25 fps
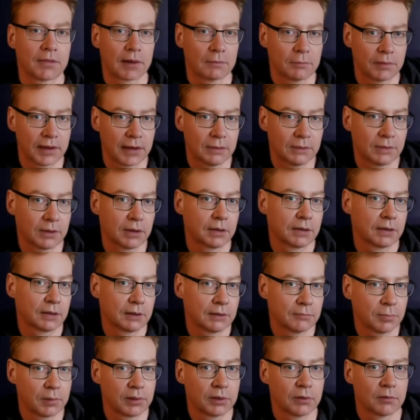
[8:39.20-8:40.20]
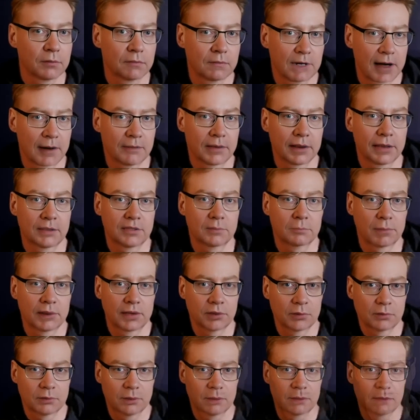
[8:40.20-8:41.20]
También puedo hablar
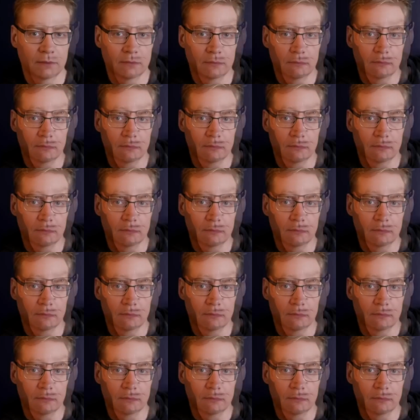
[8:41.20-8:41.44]
español.